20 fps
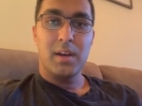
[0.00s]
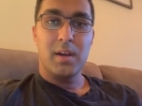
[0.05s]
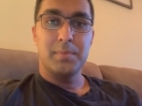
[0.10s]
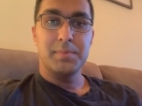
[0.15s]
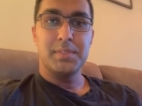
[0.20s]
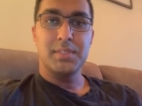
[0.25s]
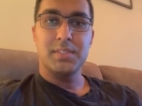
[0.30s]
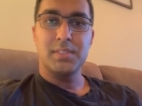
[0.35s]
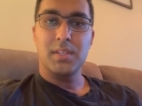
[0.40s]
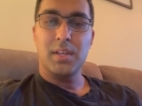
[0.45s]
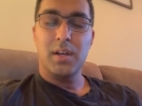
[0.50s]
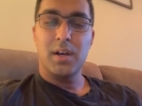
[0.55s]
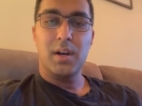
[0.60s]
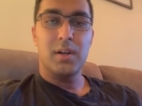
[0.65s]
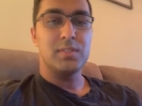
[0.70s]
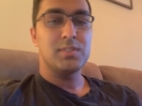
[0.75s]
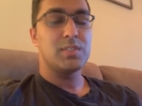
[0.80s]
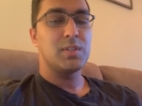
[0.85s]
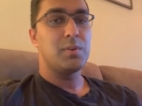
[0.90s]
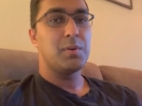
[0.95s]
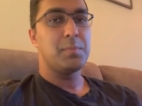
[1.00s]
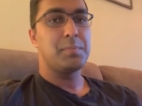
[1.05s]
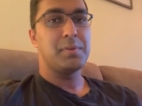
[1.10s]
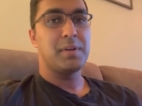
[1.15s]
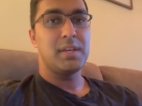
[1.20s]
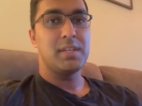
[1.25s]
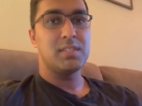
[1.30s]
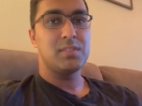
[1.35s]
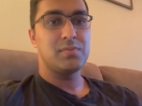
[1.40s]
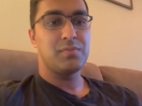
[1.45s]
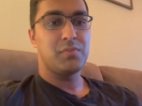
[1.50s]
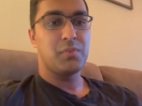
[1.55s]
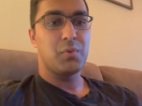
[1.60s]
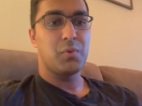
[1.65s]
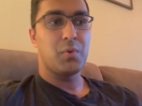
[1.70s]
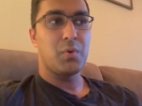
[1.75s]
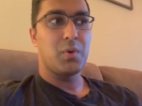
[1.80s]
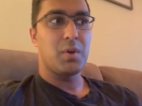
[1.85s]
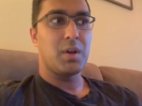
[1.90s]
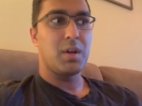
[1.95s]
This is also a place
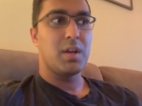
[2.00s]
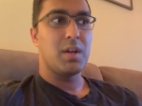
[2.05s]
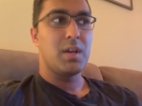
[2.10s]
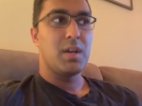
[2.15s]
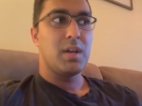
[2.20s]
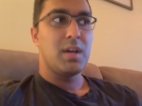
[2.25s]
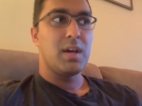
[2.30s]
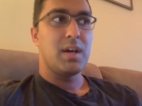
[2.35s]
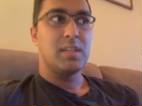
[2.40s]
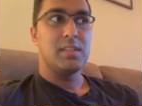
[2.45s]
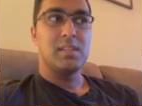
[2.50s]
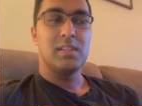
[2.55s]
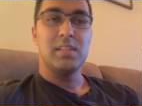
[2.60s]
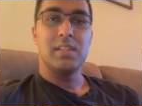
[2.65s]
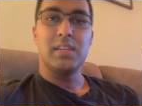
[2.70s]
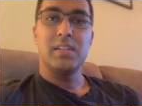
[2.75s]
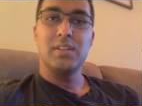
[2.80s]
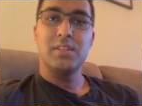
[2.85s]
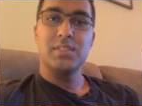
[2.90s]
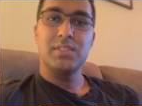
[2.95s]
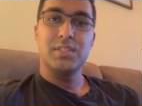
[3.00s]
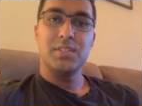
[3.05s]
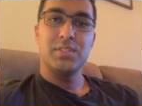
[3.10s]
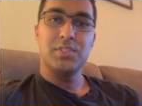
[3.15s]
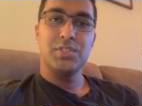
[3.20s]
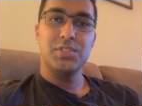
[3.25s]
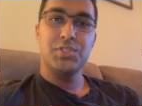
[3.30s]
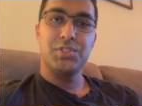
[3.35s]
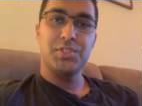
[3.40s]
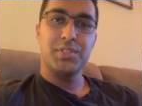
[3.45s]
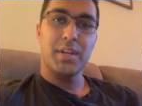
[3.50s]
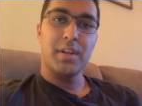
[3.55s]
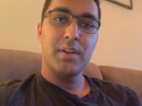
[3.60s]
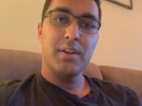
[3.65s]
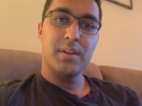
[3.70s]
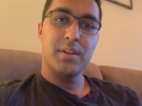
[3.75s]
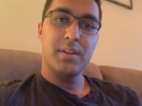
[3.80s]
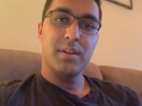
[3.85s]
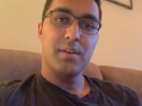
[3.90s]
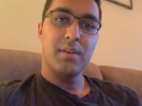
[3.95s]
for the leader to just
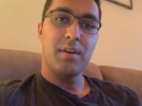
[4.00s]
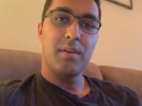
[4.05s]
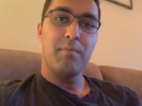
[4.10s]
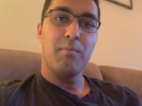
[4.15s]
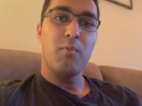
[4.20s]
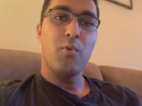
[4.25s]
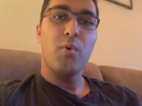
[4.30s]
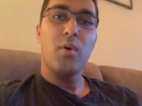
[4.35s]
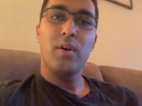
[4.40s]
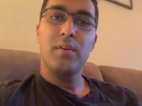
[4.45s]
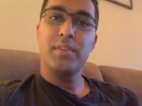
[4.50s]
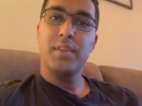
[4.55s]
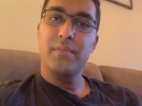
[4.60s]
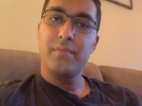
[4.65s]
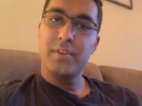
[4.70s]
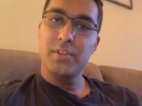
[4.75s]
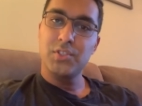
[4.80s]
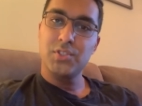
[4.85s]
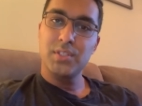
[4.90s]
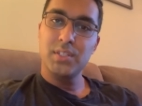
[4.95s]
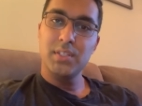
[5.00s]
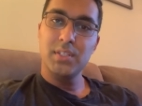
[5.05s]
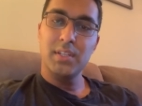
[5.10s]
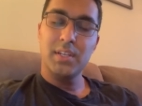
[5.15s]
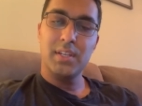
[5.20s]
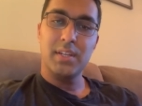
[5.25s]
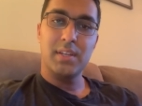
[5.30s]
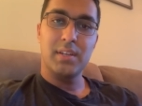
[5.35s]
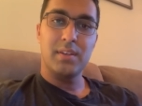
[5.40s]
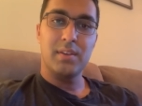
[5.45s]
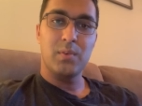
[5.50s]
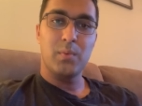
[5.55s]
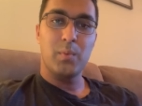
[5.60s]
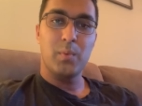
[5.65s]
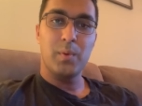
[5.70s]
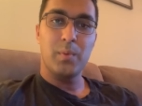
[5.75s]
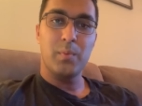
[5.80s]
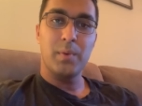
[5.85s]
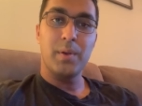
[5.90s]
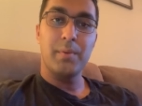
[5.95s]
share more of the vision and
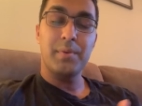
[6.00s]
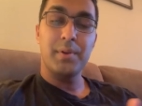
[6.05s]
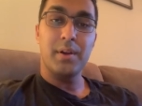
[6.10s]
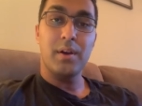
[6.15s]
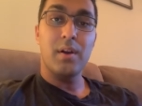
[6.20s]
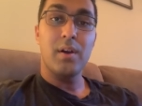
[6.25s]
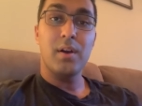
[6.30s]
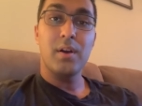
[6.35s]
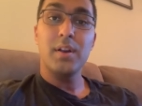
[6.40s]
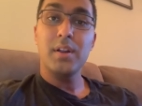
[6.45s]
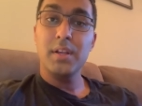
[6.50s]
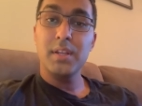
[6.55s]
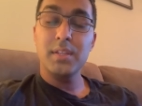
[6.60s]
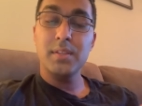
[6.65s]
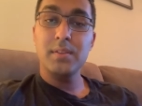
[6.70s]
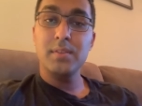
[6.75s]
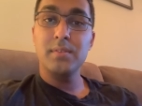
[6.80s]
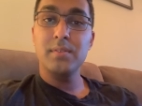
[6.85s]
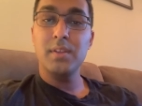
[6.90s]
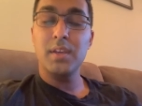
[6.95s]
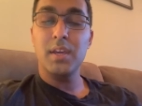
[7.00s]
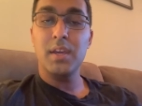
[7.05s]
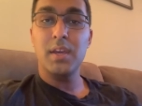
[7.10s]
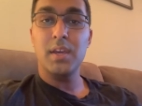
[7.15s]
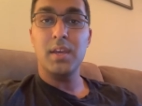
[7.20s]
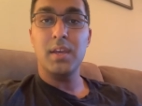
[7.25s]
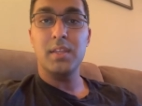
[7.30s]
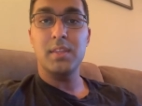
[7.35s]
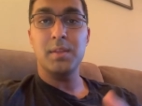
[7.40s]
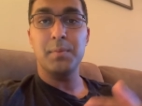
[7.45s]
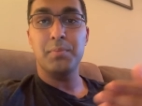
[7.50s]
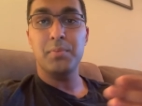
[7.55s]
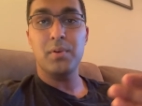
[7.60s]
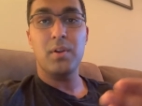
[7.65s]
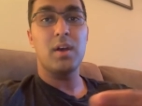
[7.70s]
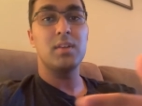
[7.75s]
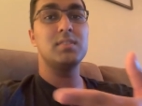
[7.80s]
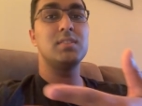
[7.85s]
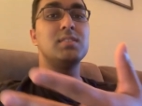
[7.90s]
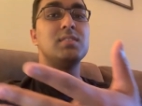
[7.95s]
where we are in the
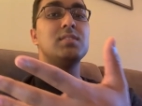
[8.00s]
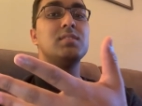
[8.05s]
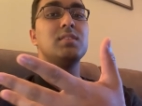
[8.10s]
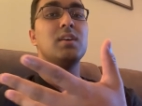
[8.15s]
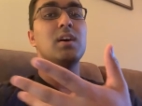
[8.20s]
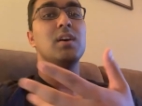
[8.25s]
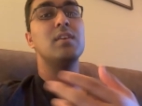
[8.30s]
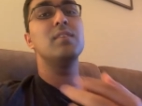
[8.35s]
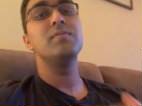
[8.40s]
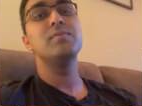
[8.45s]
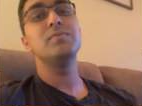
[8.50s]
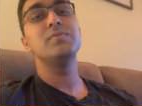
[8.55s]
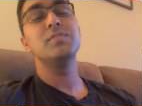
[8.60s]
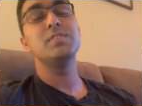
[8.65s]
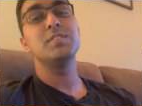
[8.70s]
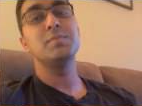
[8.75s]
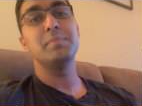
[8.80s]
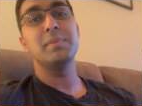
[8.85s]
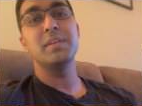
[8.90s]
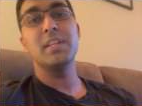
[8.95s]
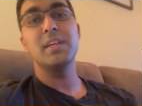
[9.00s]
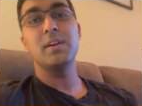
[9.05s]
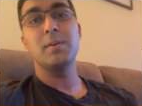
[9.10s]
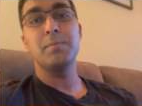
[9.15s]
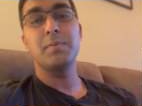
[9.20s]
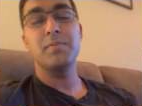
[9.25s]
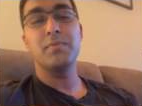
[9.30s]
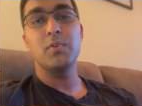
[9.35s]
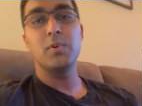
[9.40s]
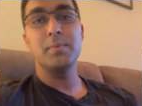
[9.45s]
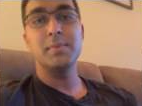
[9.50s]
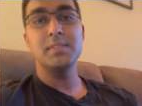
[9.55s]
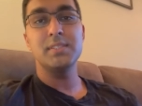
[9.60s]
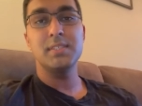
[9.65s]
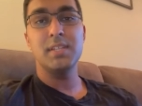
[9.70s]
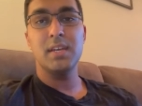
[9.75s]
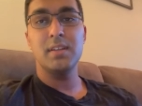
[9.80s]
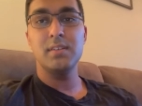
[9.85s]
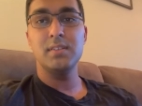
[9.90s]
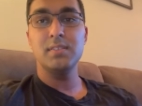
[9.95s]
process of just meeting our performance
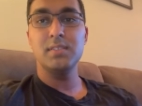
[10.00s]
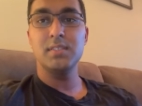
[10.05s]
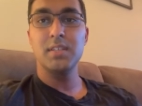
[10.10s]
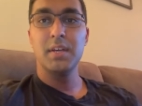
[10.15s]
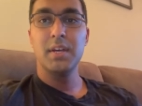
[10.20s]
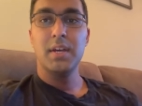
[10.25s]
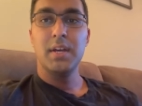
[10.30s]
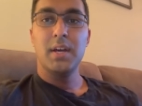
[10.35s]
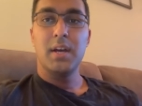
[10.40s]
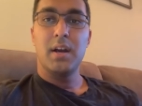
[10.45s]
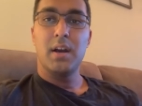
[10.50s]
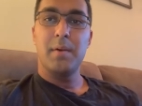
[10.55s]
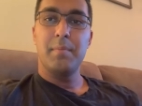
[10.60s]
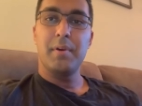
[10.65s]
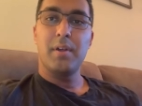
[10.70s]
standards, and